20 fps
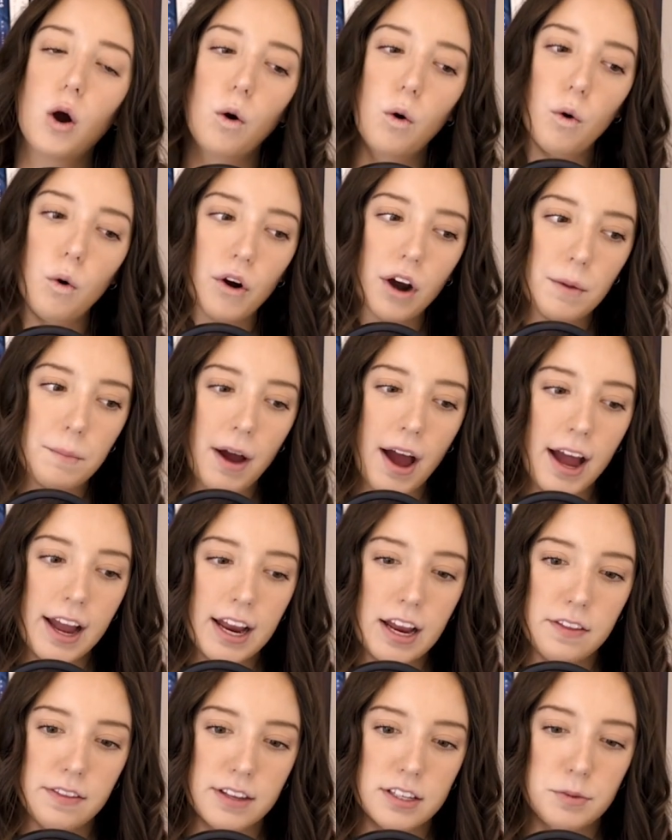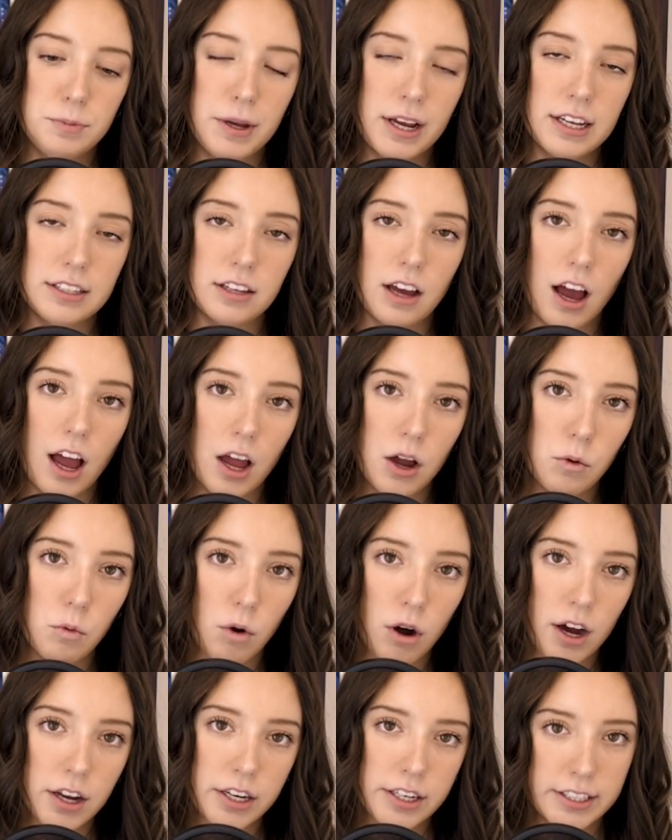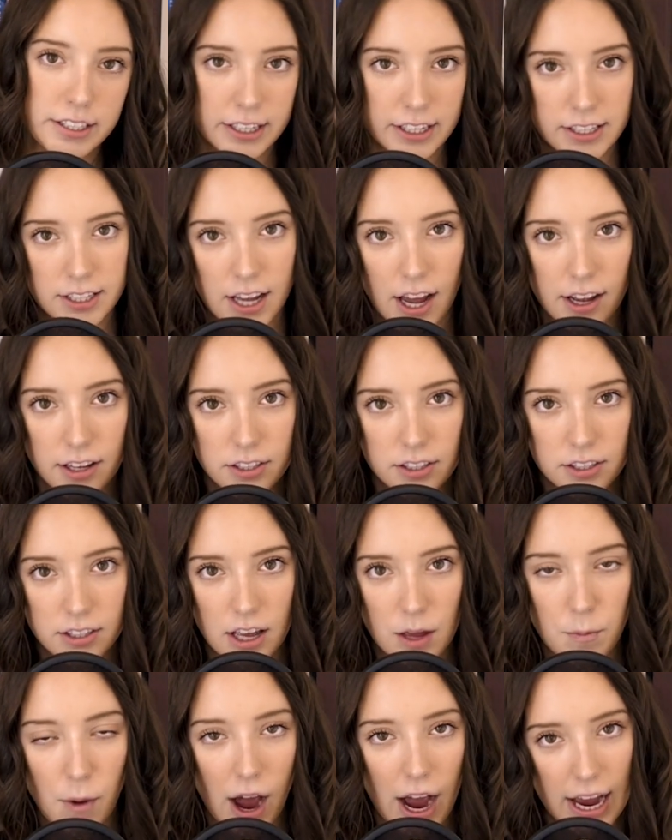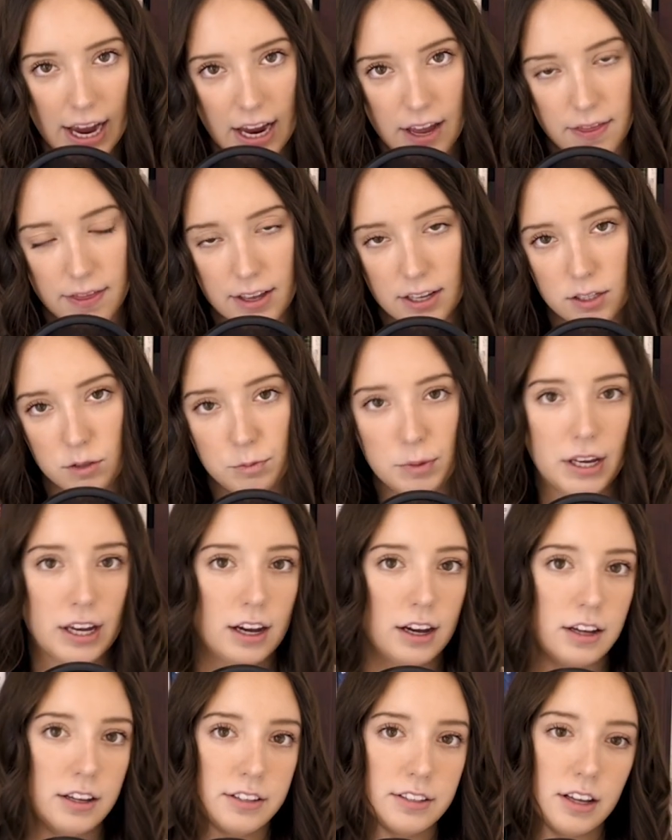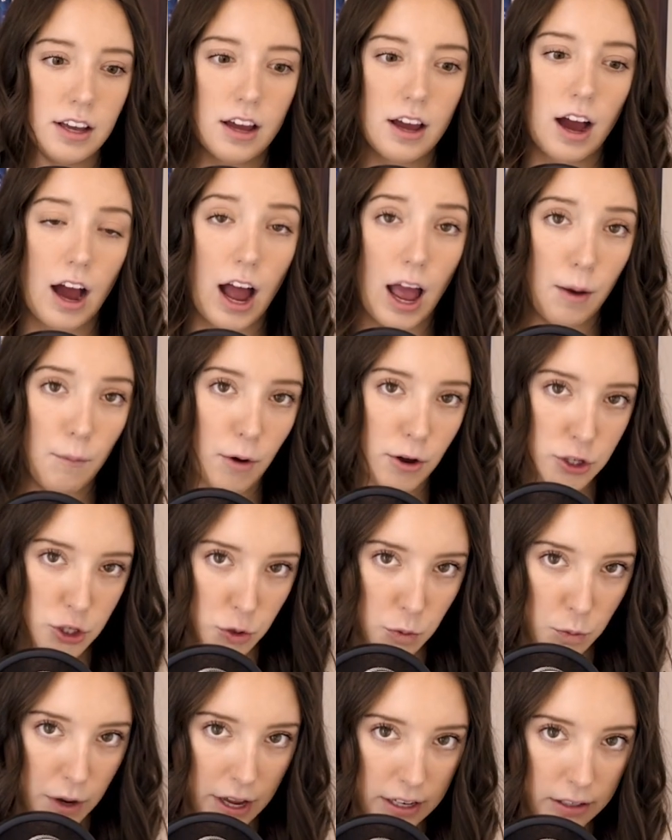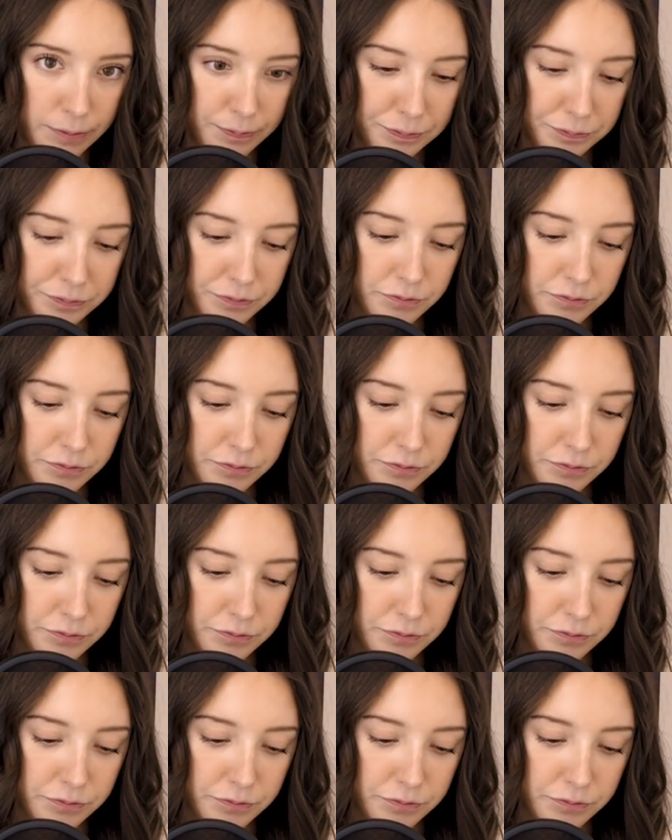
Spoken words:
Or am I in this because I want success? Am I in this because I want to win?